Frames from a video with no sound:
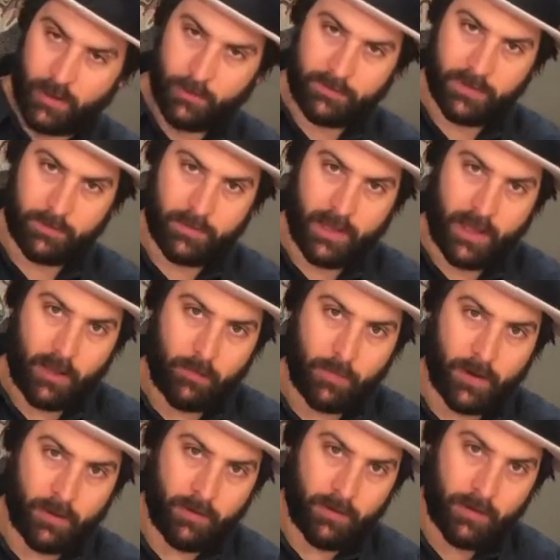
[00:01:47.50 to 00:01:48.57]
comes from the
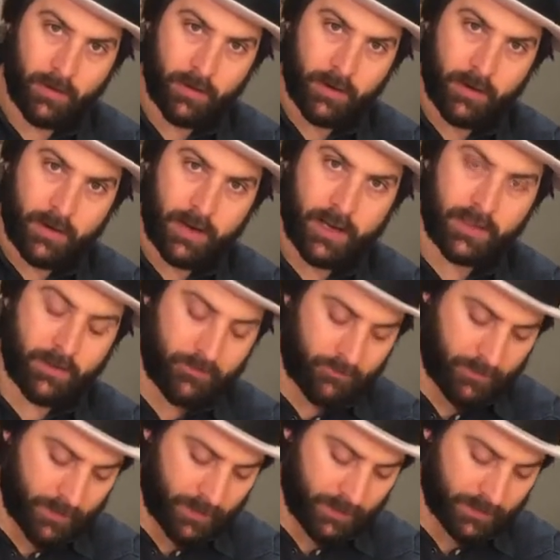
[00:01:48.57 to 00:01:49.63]
elbow,
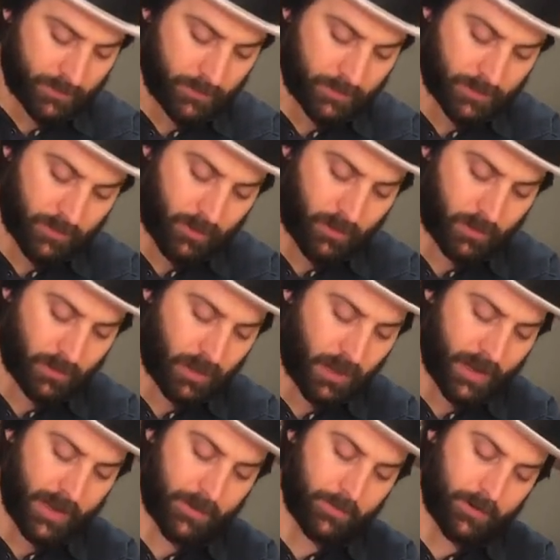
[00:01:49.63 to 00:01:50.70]
and so it's called claw
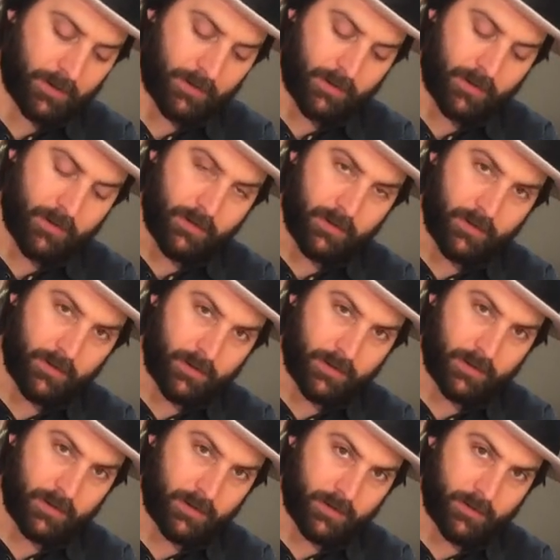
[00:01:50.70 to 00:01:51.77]
hammer
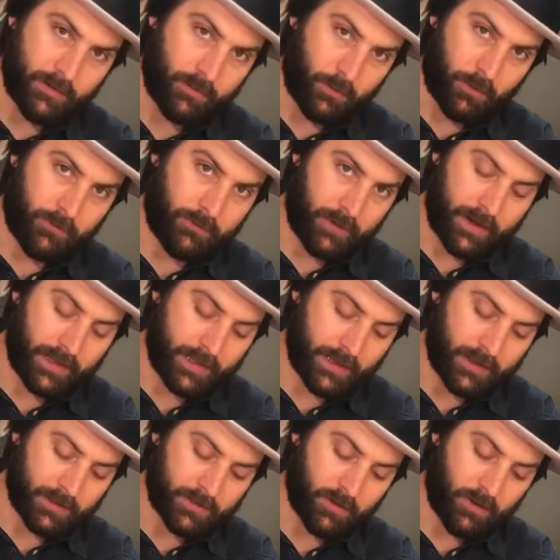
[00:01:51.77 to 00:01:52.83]
or
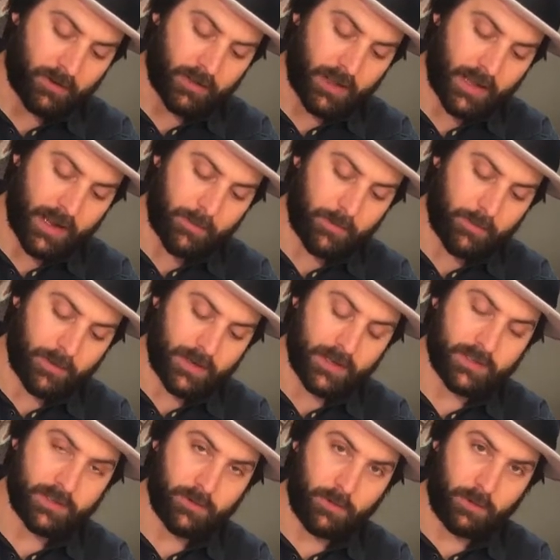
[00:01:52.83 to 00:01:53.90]
frailing. It's called claw hammer
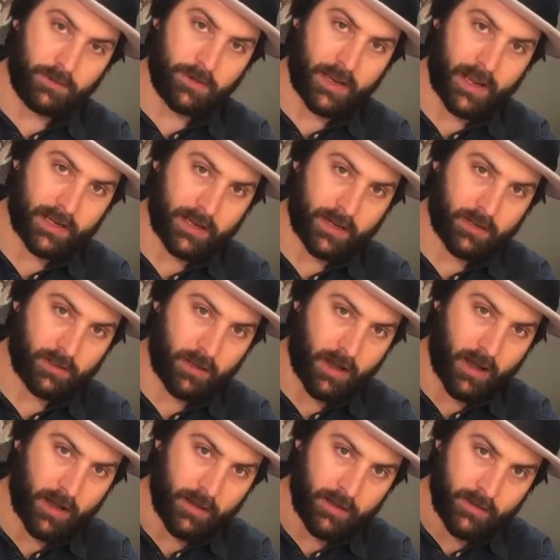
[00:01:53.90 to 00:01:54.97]
because you hold your hand in a
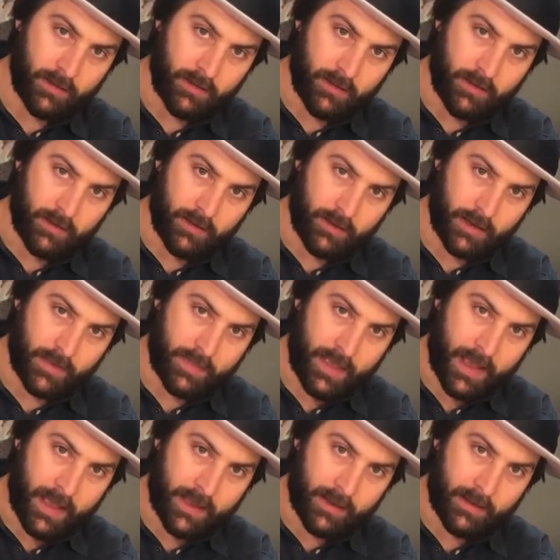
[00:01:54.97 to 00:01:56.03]
claw, and
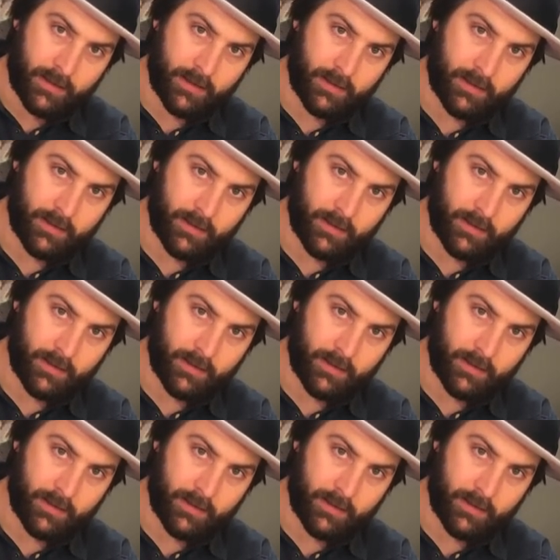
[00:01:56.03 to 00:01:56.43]
that